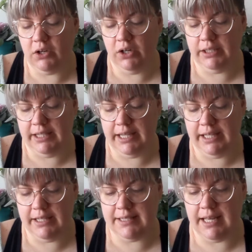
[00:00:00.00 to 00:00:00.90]
the only thing
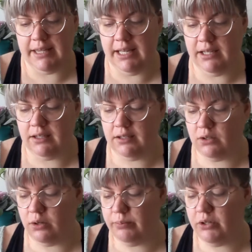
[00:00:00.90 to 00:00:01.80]
is, I think
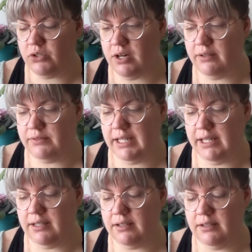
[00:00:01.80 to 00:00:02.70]
combo
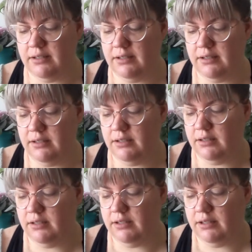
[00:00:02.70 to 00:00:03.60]
drafting
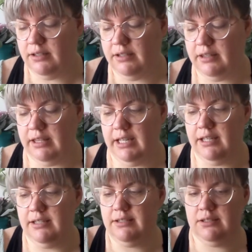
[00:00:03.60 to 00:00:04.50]

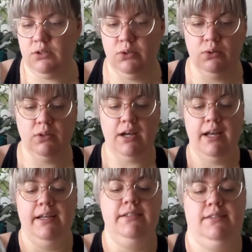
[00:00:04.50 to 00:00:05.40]
these 2
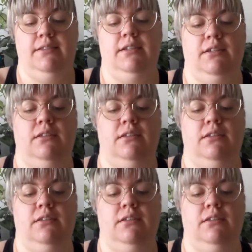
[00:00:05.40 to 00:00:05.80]
guys